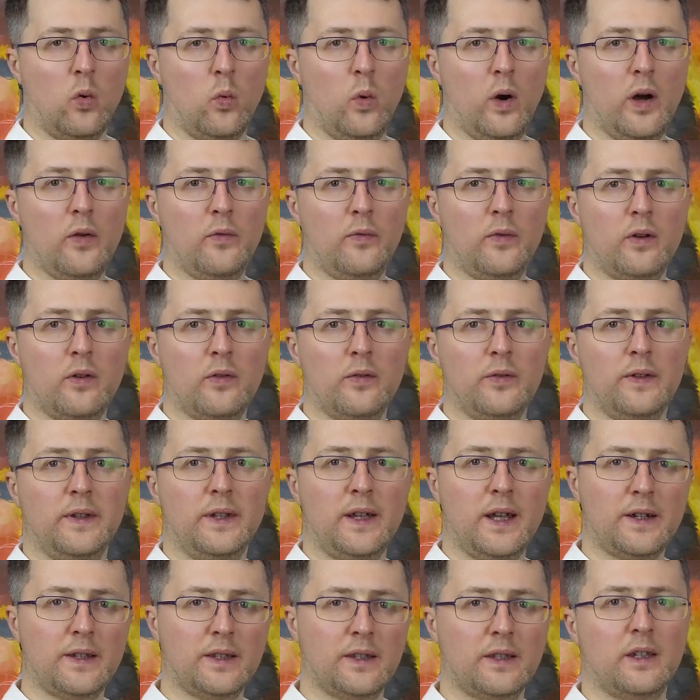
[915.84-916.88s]
of our
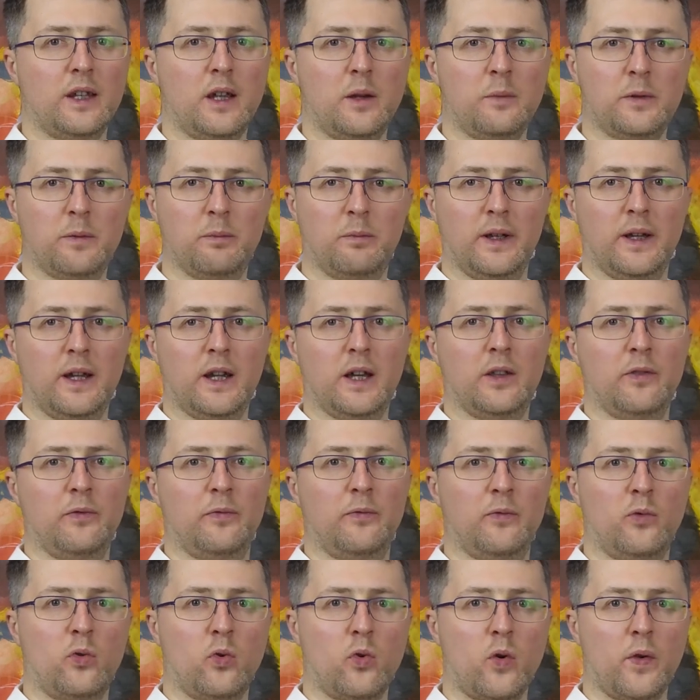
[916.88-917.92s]
next steps planned
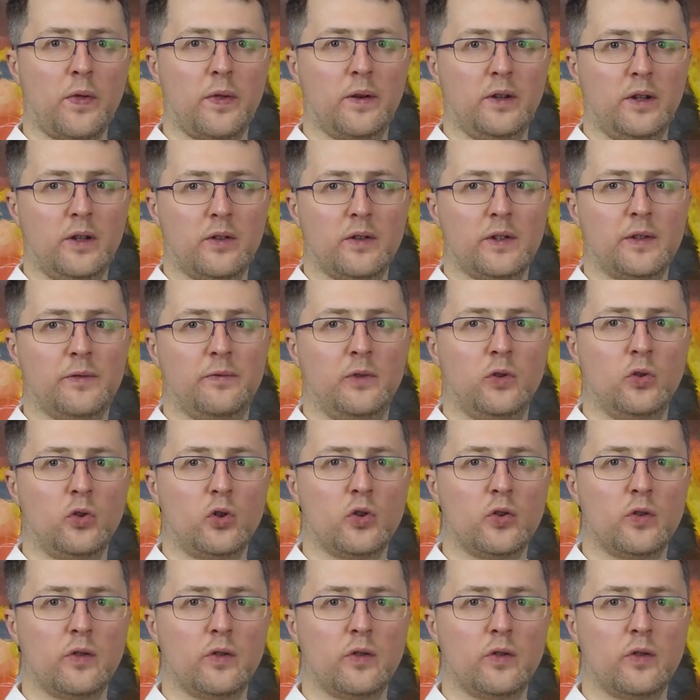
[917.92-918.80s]
for the nearest future